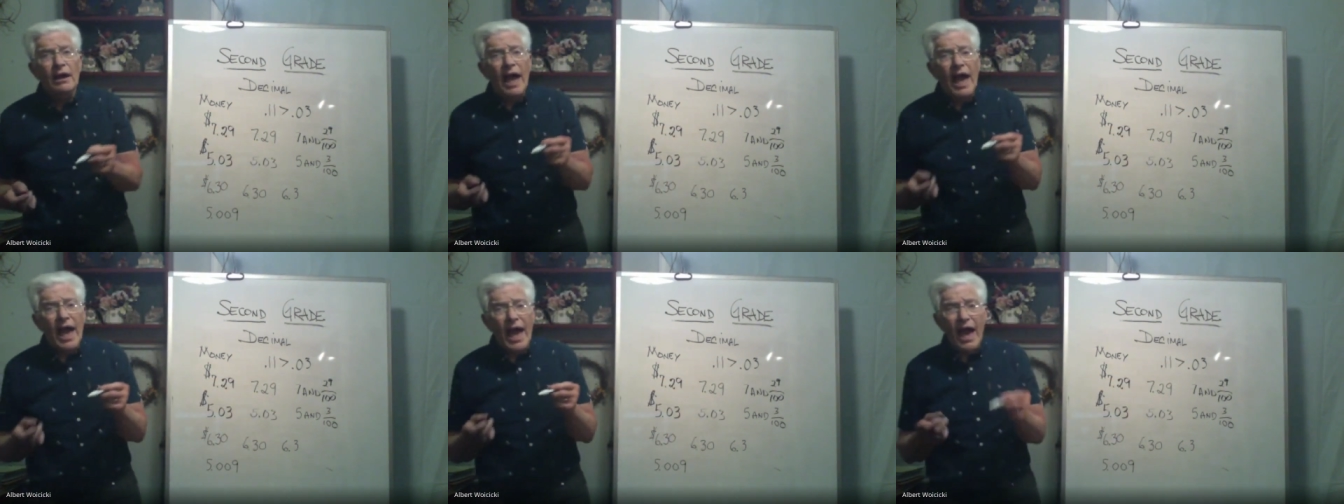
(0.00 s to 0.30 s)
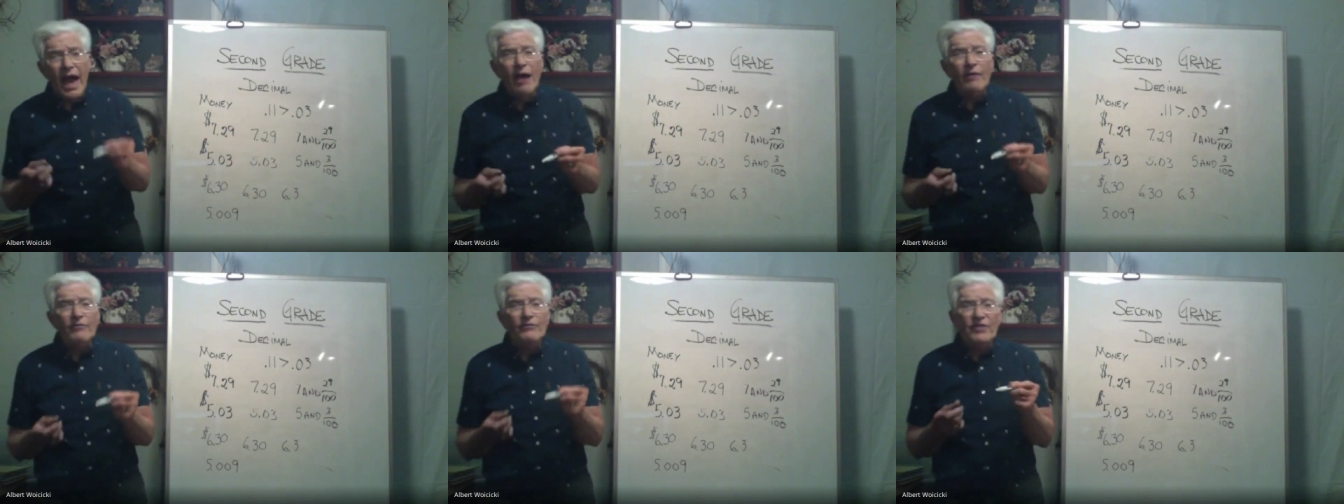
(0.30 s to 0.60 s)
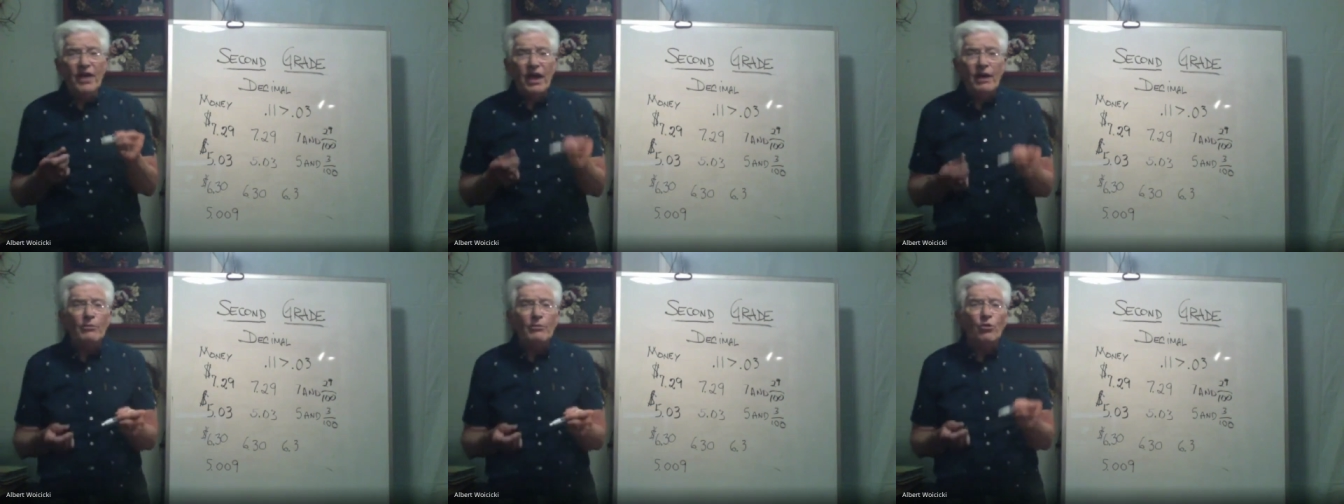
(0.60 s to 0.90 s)
have
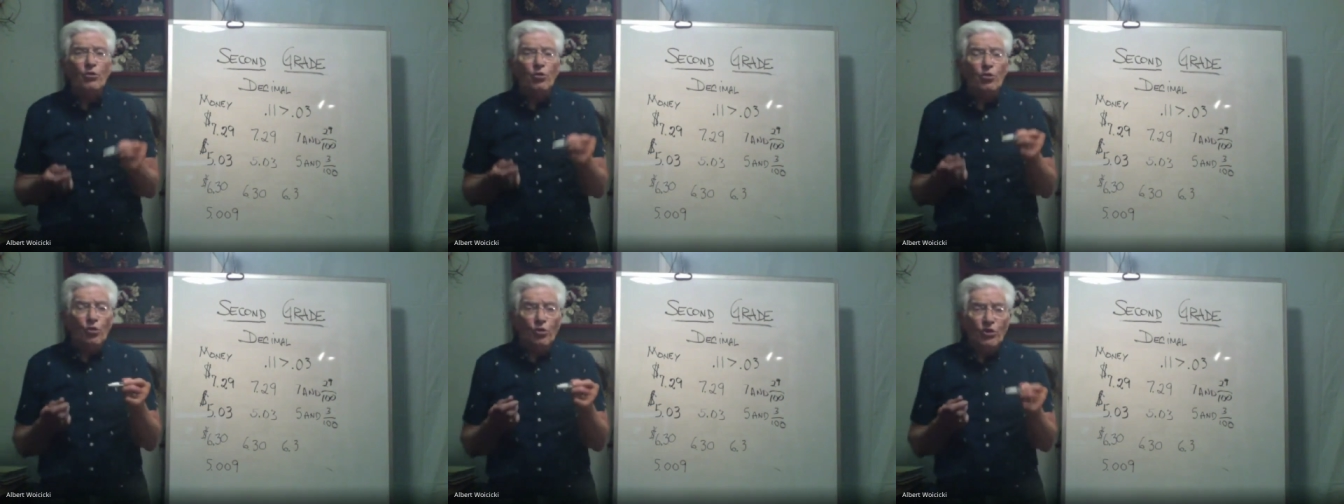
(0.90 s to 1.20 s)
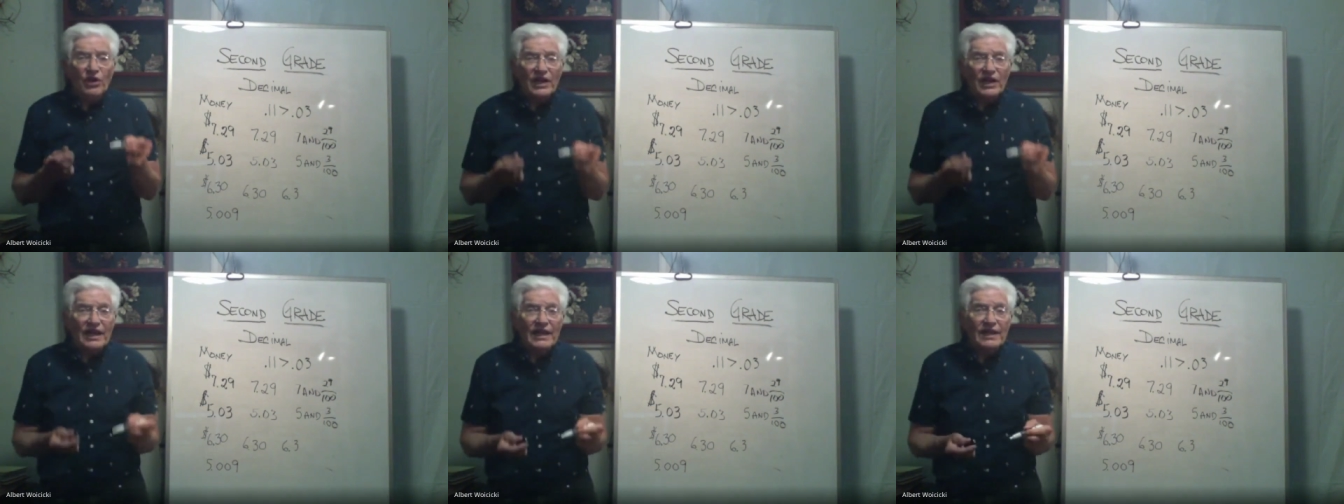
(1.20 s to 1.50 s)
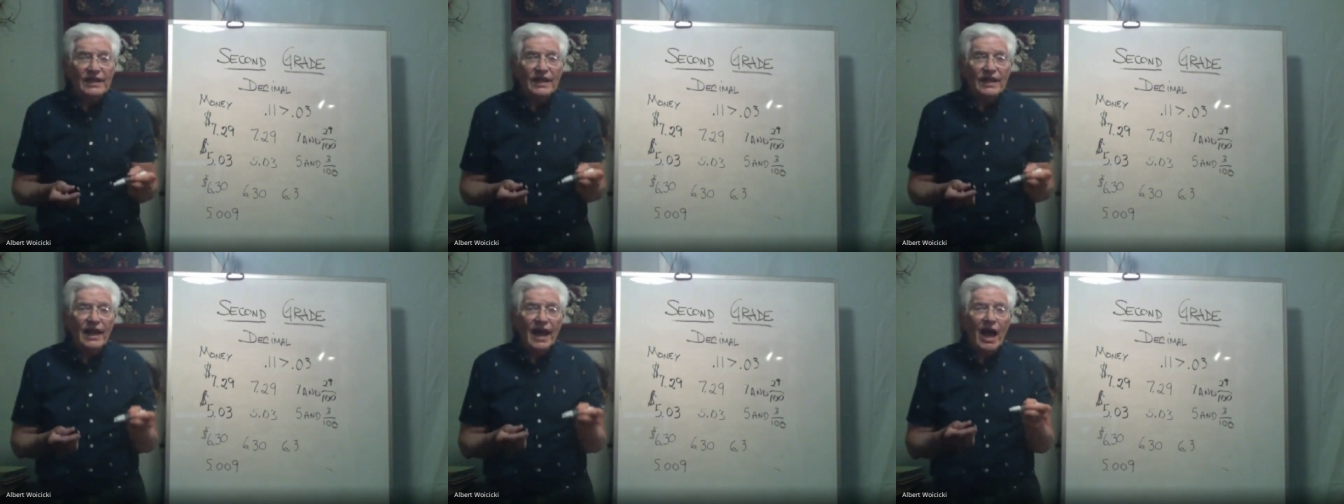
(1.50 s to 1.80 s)
them read
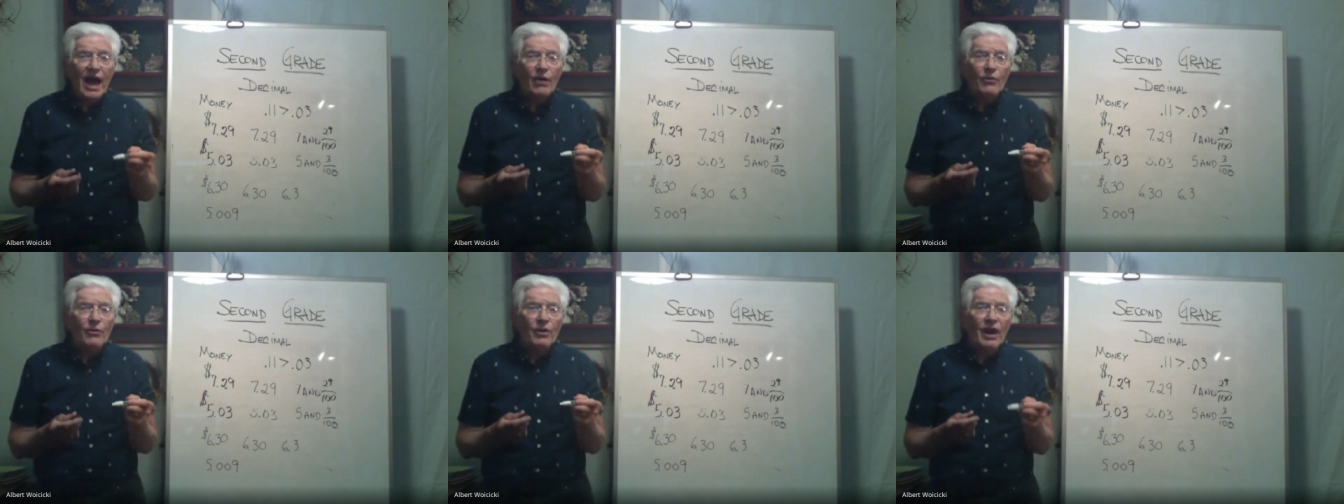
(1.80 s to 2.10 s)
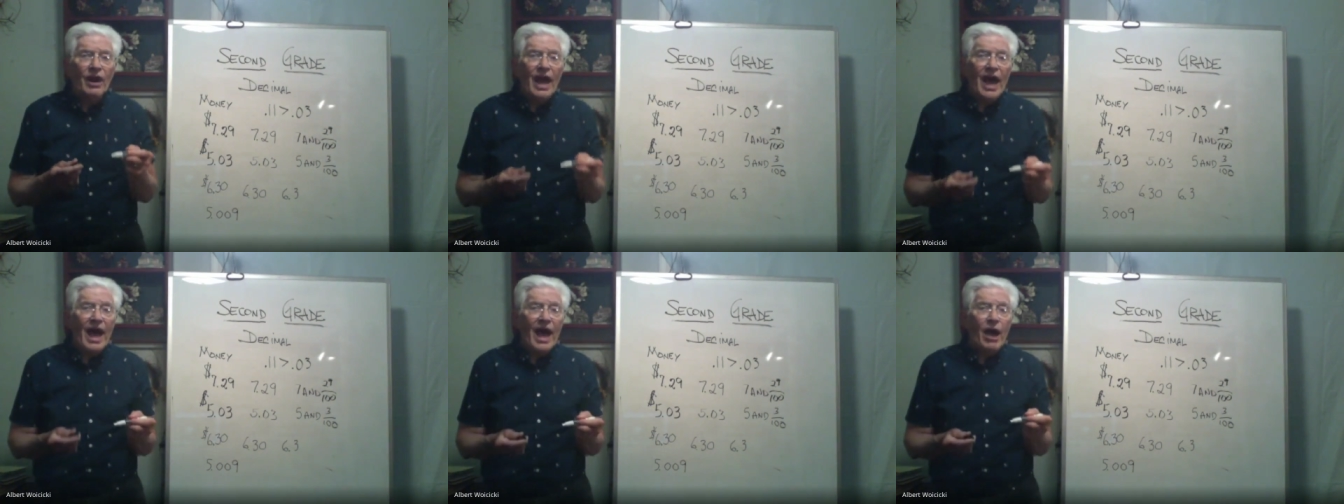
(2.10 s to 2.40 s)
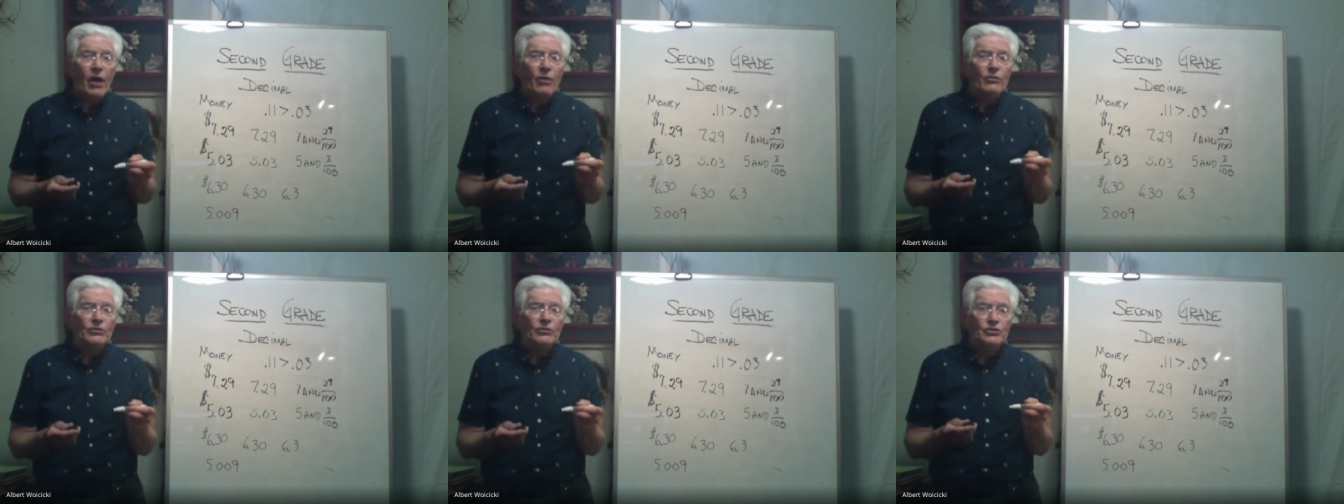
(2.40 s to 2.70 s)
it out
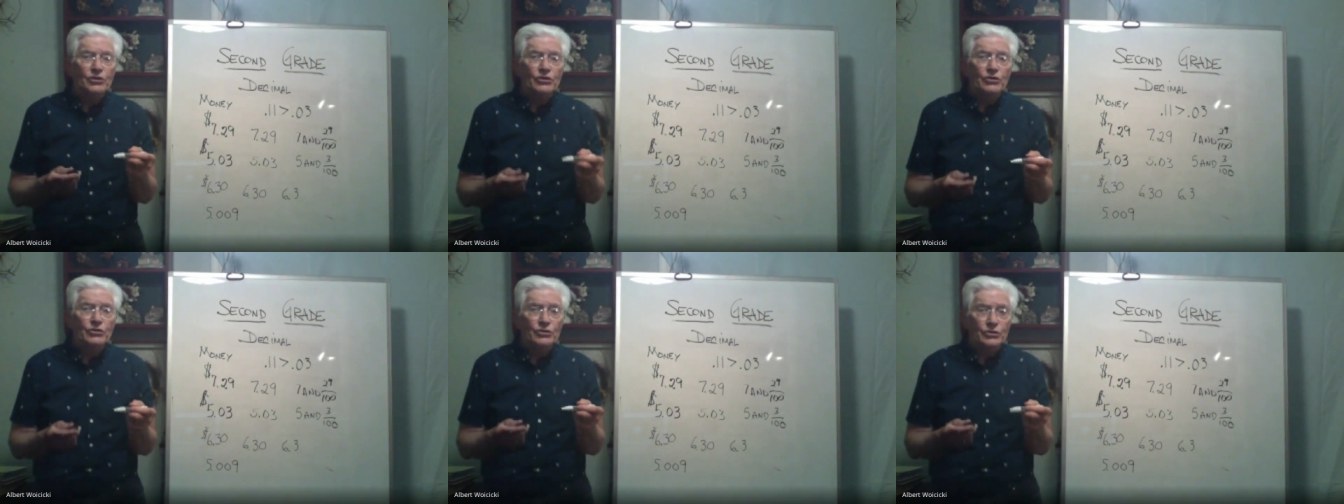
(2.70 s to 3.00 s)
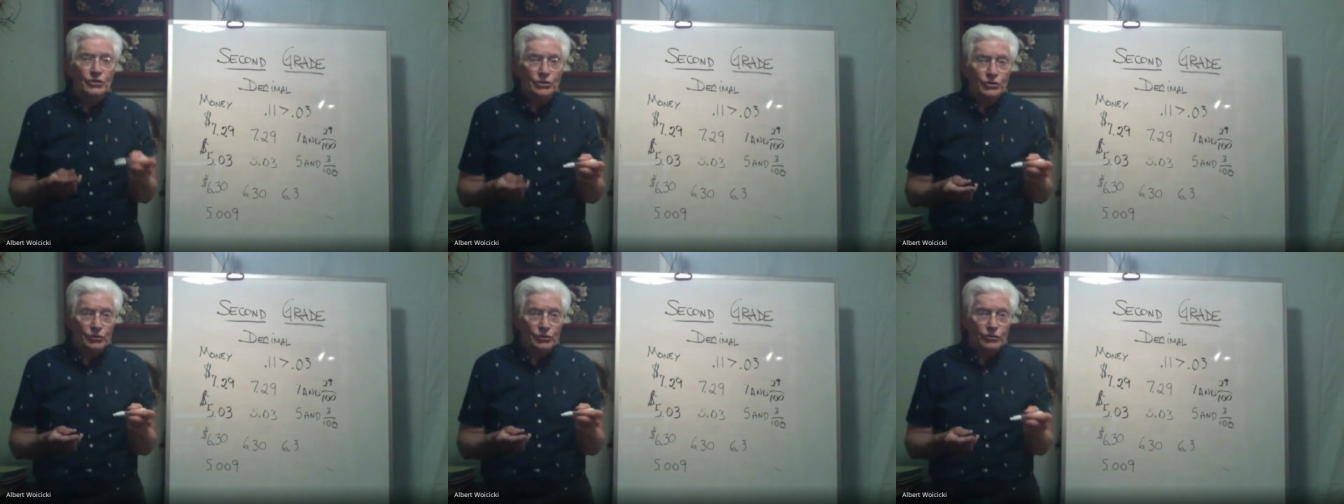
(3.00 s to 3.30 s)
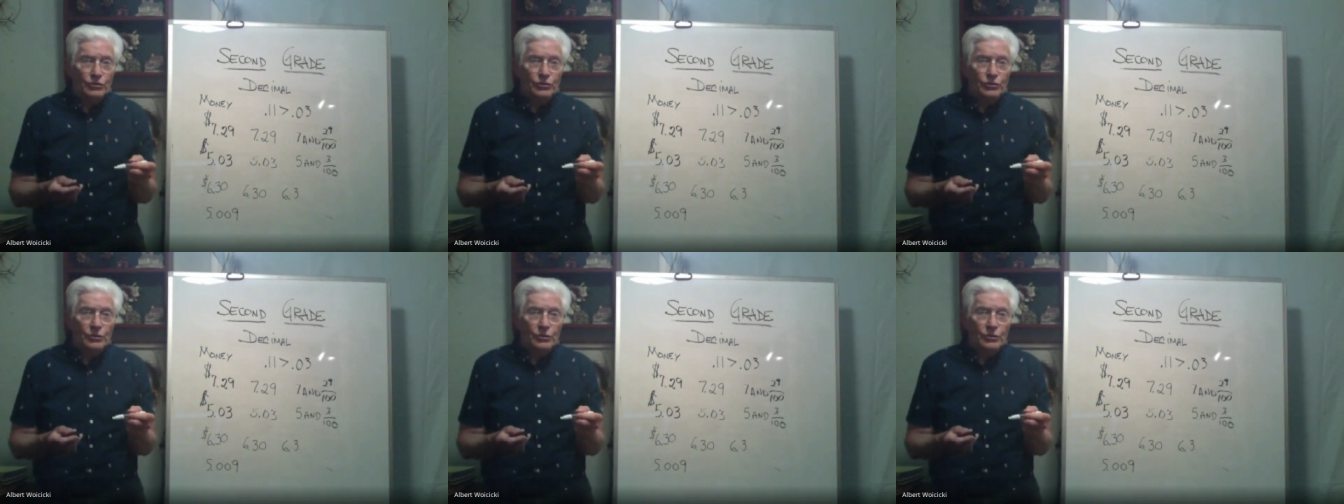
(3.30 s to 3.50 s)
loud to you.